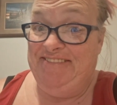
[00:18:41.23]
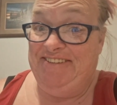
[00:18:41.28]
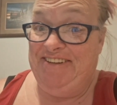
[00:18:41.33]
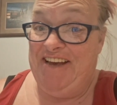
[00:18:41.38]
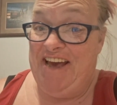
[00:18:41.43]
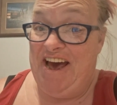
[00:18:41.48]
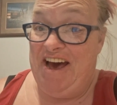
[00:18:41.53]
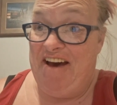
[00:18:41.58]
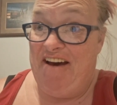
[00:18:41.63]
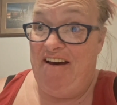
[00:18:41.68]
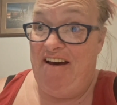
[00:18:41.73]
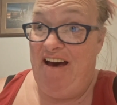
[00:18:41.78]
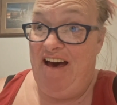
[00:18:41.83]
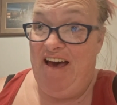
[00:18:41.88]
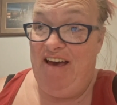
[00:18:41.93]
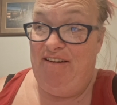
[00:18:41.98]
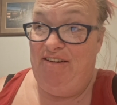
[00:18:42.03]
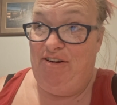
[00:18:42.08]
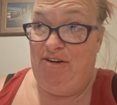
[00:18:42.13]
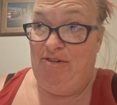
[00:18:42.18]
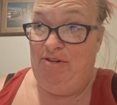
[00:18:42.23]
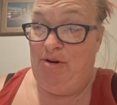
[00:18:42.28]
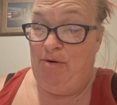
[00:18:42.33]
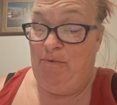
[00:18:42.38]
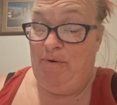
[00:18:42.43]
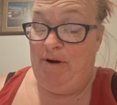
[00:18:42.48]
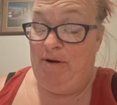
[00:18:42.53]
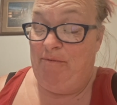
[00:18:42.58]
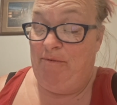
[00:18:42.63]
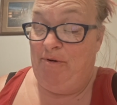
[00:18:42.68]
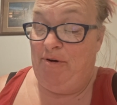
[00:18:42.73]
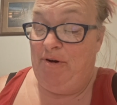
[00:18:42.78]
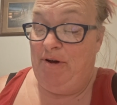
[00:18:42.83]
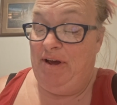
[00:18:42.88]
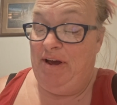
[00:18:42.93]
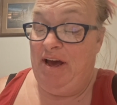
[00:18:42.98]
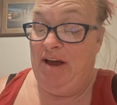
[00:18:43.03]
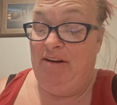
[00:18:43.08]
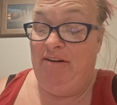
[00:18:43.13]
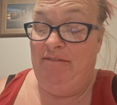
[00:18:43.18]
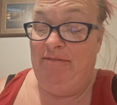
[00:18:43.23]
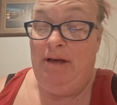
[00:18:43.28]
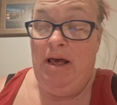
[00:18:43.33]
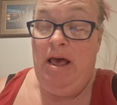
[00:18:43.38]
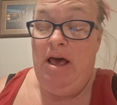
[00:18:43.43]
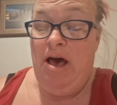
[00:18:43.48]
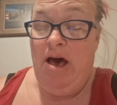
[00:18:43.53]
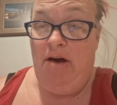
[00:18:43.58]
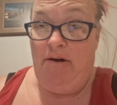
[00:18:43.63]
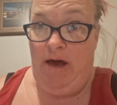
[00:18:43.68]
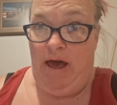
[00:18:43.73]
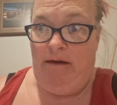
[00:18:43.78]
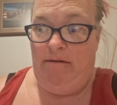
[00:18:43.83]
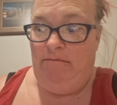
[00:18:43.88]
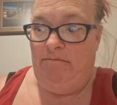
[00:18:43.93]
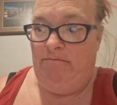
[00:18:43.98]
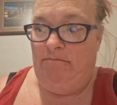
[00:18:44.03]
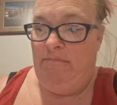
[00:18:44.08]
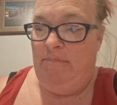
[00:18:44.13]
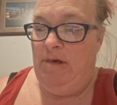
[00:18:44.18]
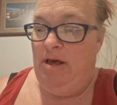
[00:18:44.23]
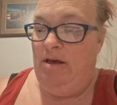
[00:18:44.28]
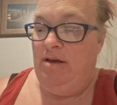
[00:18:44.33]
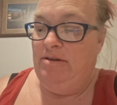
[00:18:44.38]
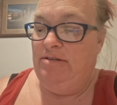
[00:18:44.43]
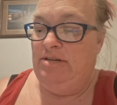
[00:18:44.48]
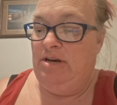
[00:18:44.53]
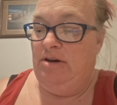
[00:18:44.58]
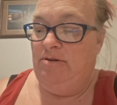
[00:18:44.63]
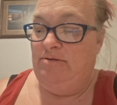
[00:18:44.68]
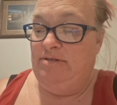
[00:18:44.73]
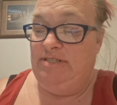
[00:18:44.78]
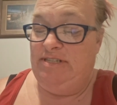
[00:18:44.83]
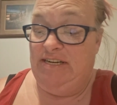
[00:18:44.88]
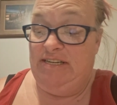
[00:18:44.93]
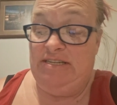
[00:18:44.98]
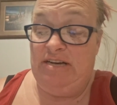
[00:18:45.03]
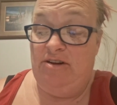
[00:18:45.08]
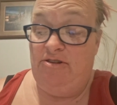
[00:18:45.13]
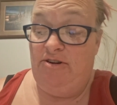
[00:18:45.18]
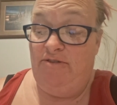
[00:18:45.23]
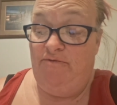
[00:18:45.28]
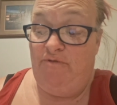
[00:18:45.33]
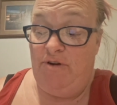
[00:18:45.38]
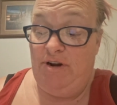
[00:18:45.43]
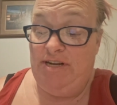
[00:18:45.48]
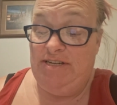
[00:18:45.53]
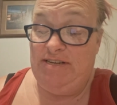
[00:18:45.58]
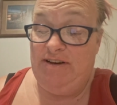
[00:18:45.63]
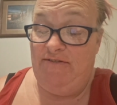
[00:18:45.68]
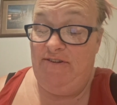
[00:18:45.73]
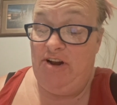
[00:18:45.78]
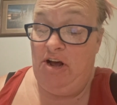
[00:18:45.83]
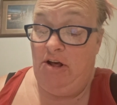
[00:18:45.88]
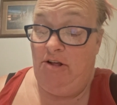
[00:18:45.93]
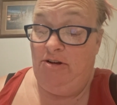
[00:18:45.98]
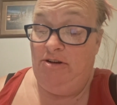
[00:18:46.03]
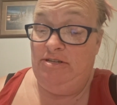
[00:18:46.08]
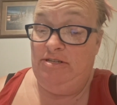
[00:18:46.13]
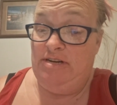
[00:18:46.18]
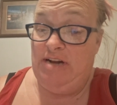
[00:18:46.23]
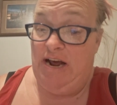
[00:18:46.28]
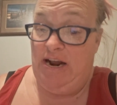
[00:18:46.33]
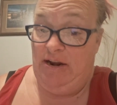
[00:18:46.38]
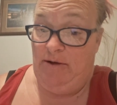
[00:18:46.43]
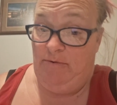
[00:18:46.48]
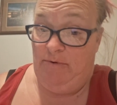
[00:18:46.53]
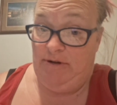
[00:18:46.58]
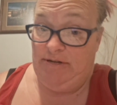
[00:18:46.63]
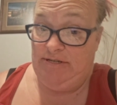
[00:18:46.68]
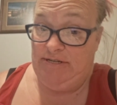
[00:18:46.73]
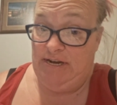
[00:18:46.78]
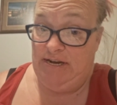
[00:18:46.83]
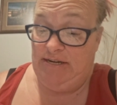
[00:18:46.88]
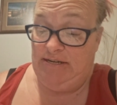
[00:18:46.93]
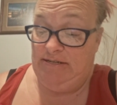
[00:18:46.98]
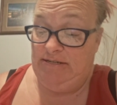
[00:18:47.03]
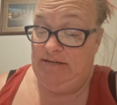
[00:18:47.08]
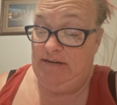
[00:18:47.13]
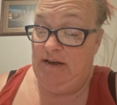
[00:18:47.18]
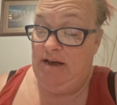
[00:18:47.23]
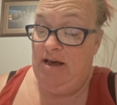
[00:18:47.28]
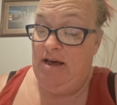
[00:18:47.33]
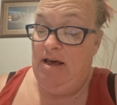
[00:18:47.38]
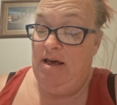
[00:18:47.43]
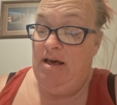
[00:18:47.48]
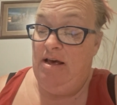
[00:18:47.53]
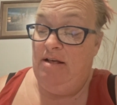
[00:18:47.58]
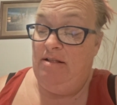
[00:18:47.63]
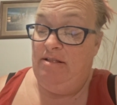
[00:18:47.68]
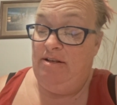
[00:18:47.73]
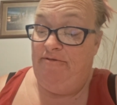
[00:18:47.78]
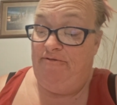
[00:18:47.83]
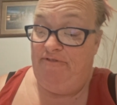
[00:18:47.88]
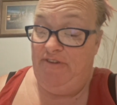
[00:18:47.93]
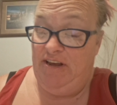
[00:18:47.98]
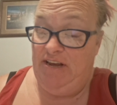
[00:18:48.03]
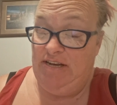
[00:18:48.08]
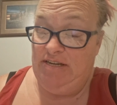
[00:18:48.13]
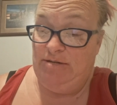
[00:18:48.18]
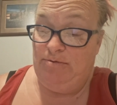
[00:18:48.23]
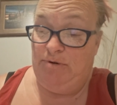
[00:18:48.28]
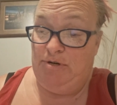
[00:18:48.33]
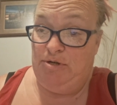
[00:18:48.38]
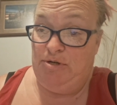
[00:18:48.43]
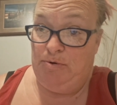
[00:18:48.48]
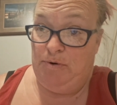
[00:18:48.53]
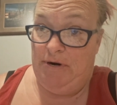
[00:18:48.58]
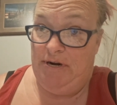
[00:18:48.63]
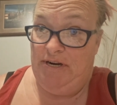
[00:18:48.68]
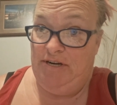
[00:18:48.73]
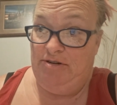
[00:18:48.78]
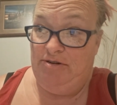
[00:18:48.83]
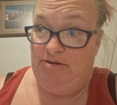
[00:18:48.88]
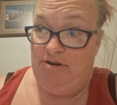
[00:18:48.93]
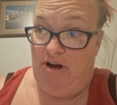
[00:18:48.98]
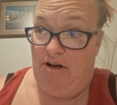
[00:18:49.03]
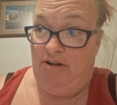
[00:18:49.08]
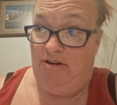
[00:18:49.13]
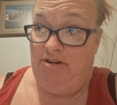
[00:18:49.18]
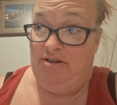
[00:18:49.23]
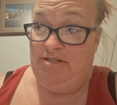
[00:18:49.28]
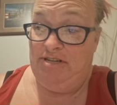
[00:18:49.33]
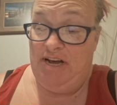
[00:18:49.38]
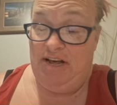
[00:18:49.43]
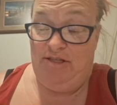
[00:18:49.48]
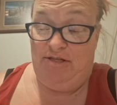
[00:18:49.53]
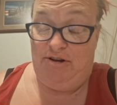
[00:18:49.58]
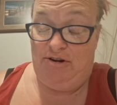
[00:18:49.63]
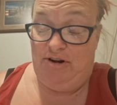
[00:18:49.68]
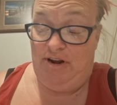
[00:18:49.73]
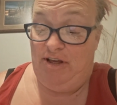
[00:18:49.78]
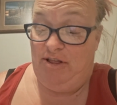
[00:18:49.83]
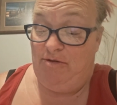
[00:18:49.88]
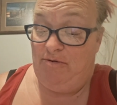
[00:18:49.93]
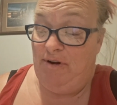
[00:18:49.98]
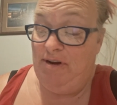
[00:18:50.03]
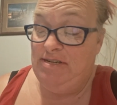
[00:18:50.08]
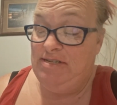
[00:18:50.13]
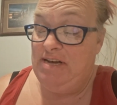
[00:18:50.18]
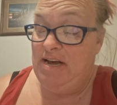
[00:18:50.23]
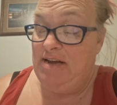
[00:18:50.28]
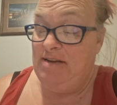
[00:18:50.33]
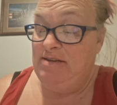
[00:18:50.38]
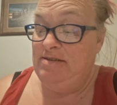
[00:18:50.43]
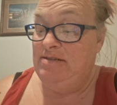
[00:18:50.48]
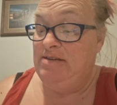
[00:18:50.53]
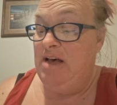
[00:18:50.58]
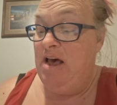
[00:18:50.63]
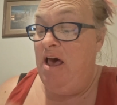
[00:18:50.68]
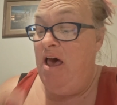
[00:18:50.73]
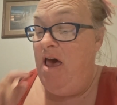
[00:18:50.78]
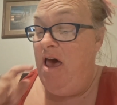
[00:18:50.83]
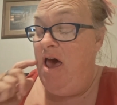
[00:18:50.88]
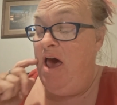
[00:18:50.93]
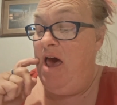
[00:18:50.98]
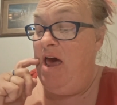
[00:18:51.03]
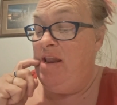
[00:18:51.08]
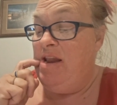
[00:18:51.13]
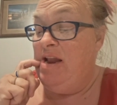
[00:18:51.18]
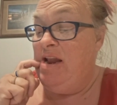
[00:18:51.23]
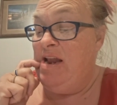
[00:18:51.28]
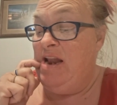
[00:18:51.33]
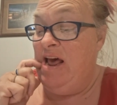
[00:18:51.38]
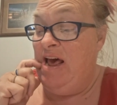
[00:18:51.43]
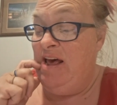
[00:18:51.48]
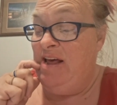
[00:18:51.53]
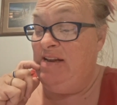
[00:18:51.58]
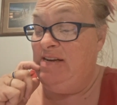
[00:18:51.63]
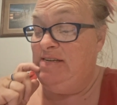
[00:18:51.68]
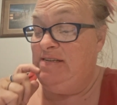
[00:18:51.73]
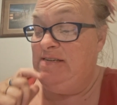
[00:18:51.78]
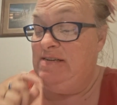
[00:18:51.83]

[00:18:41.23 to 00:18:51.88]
yeah, I don't know where I'm going. Okay, so $647.91. The fees were $22.33, and the net